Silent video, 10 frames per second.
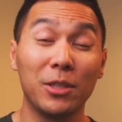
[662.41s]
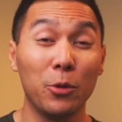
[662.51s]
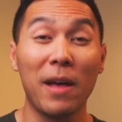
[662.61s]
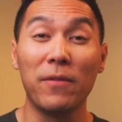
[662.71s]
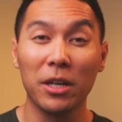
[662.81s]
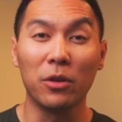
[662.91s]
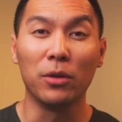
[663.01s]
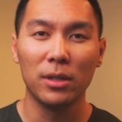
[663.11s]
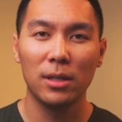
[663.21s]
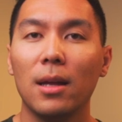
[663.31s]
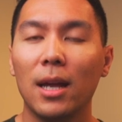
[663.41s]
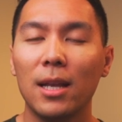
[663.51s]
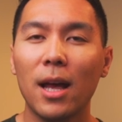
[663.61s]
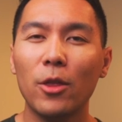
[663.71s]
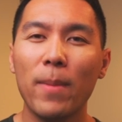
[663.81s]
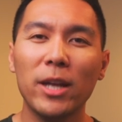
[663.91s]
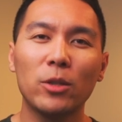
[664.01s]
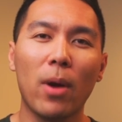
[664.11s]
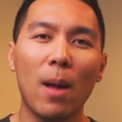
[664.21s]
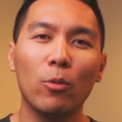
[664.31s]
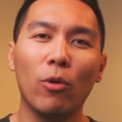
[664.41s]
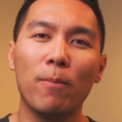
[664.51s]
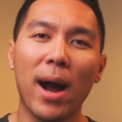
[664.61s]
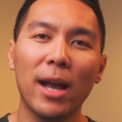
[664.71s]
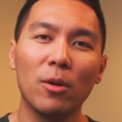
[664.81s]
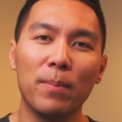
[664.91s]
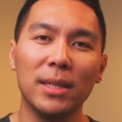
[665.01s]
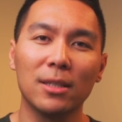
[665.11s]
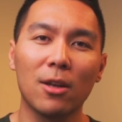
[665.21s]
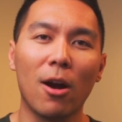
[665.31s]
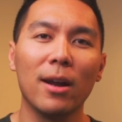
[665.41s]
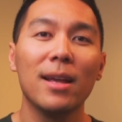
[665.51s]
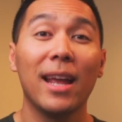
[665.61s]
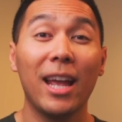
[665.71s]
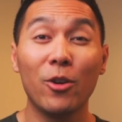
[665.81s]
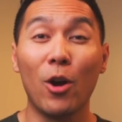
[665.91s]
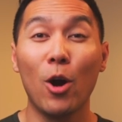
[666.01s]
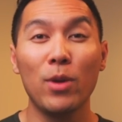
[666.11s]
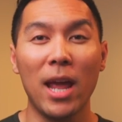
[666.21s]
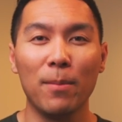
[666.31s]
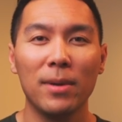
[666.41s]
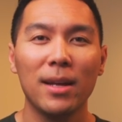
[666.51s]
to that vehicle. Another major problem with buying your business card in your own name